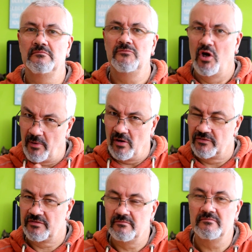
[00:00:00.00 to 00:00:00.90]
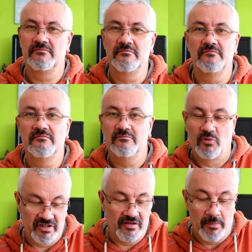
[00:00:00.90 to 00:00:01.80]
not a box.
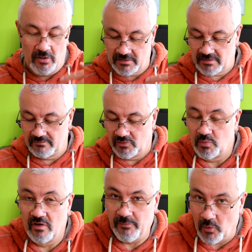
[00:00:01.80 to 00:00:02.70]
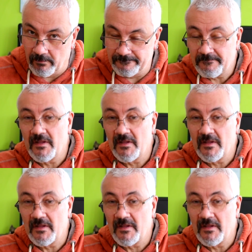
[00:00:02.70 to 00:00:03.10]
What's in the box was what I bought.